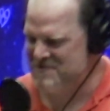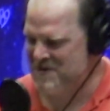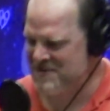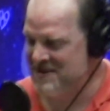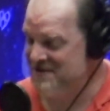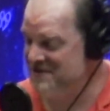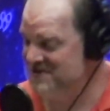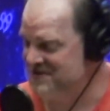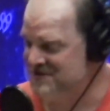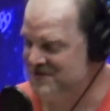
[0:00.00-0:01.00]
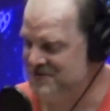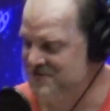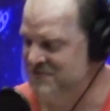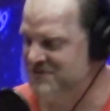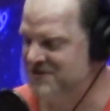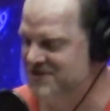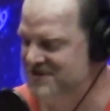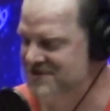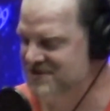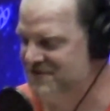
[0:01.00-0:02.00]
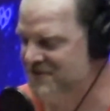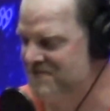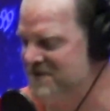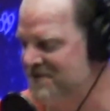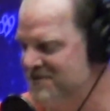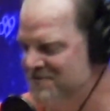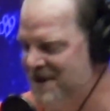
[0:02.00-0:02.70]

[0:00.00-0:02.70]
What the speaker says: where we introduce you to the musicians, filmmakers,